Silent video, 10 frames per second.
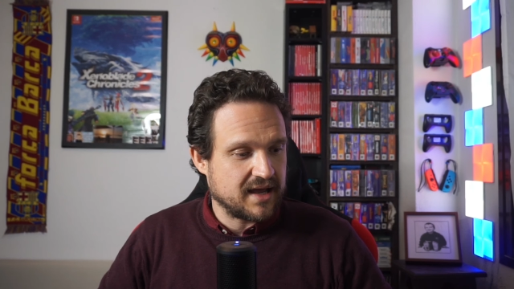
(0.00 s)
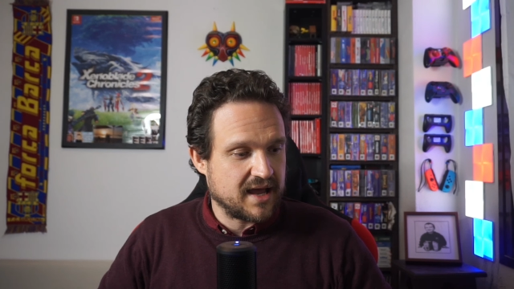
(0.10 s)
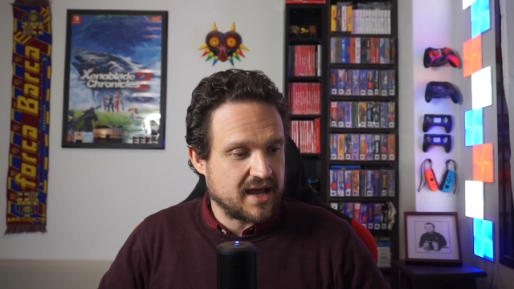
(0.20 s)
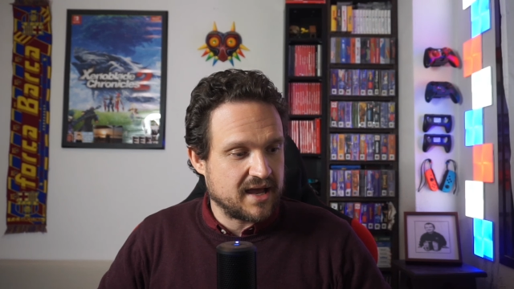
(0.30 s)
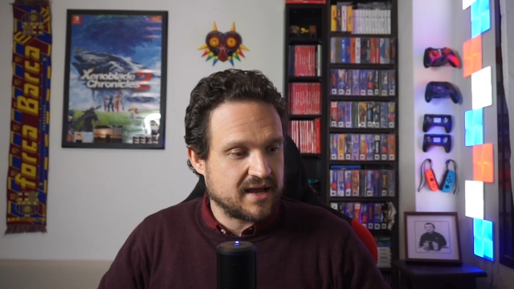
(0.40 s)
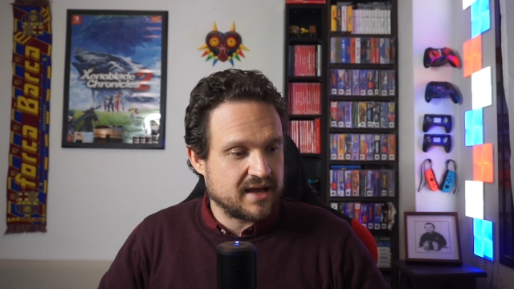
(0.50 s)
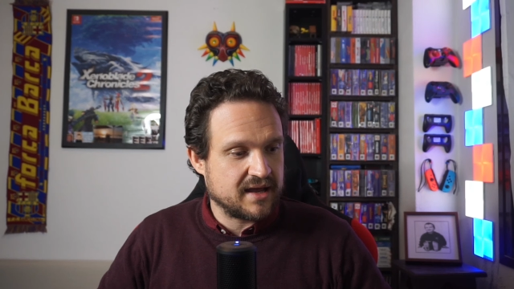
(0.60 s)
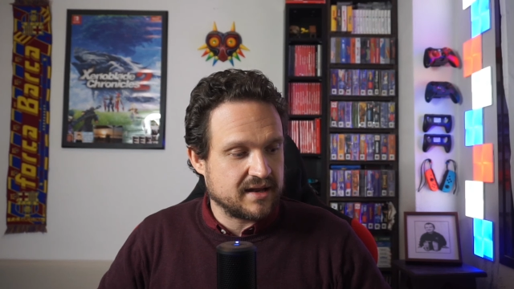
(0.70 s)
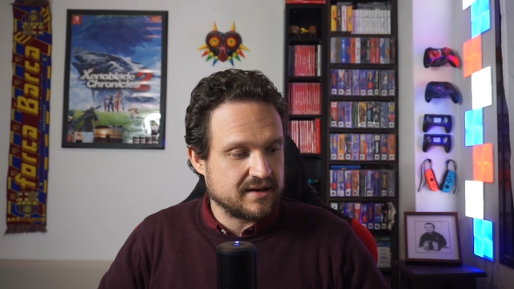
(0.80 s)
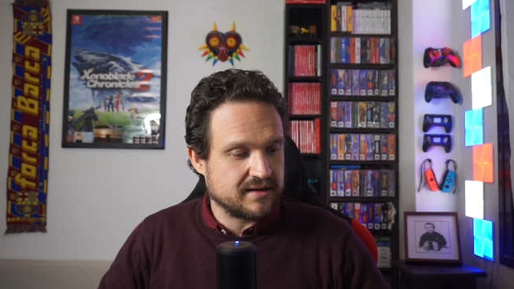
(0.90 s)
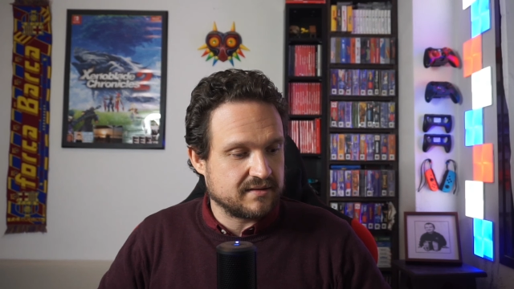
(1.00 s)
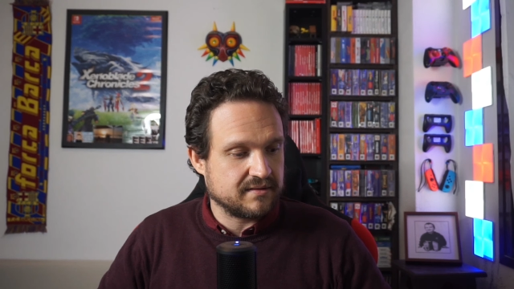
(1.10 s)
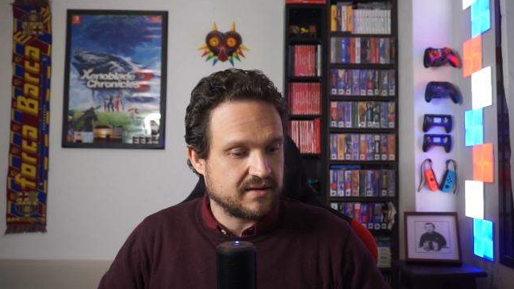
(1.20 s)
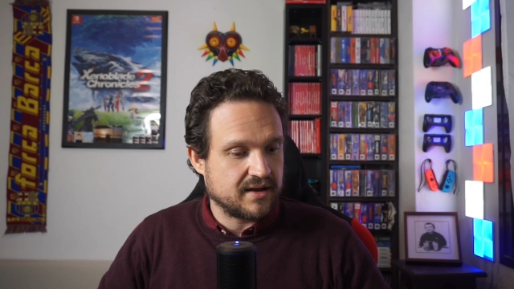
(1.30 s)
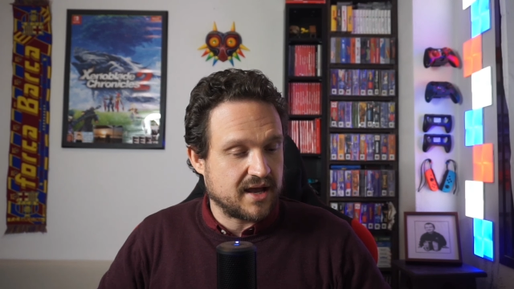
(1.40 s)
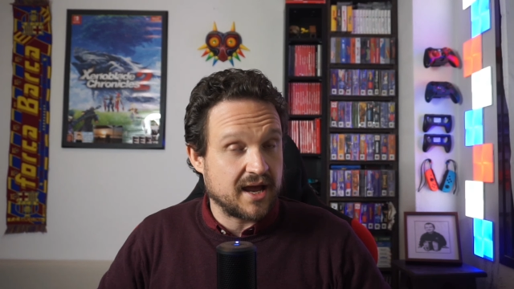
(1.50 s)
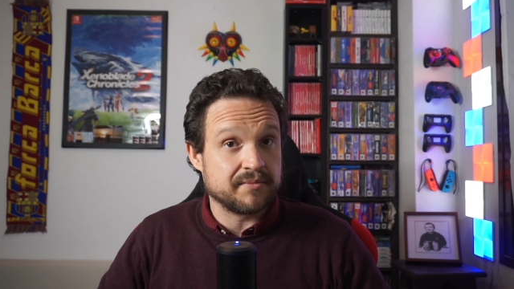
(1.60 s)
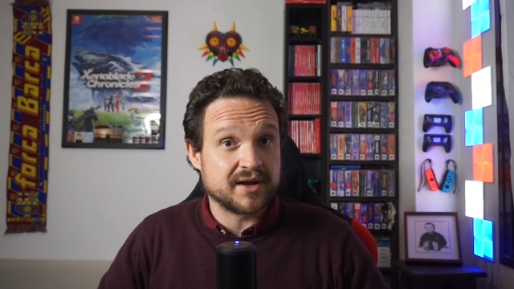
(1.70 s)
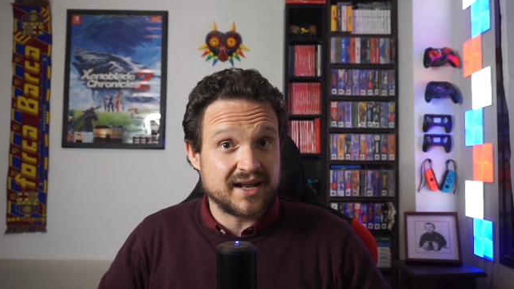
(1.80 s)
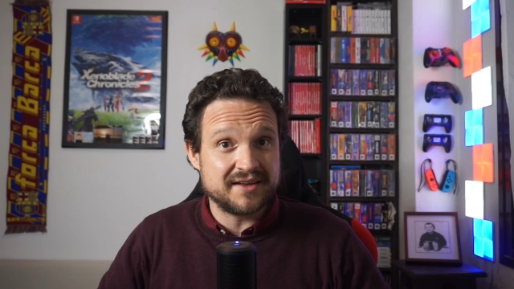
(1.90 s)
And
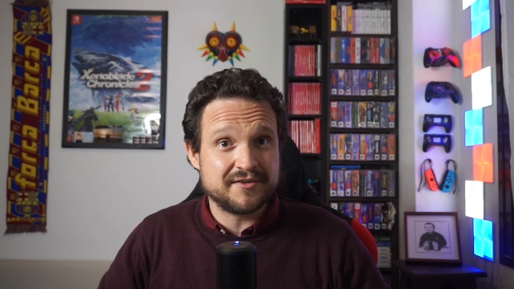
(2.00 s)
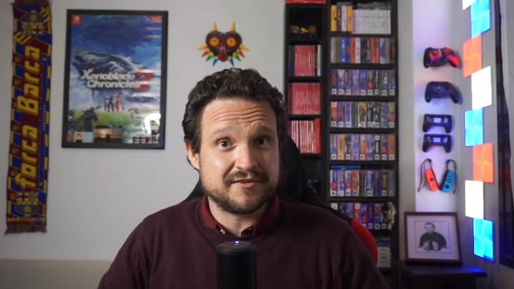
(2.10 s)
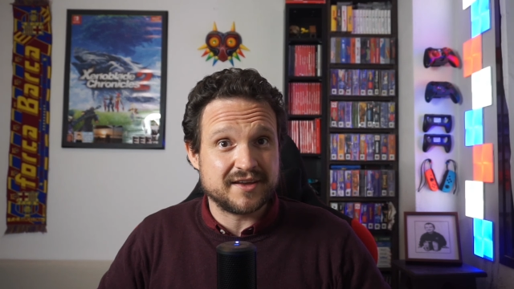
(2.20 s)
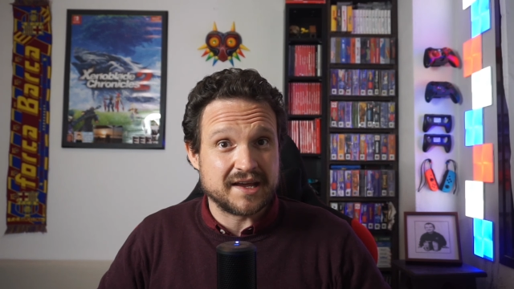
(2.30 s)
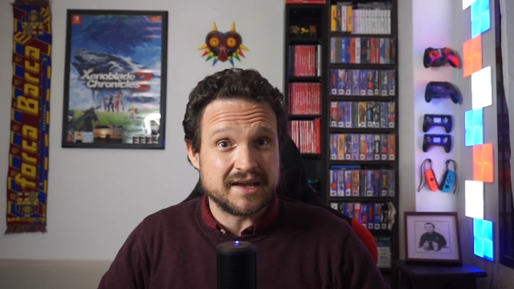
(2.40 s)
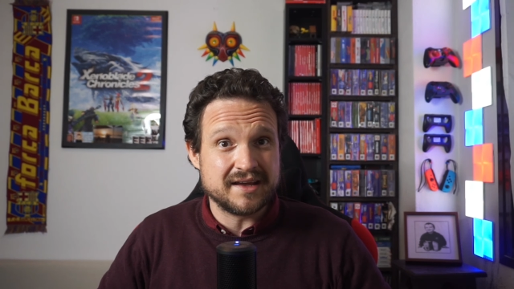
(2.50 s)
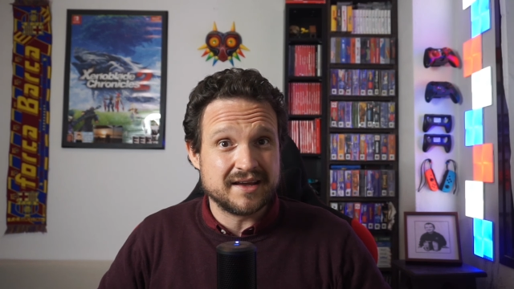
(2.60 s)
I'm glad to say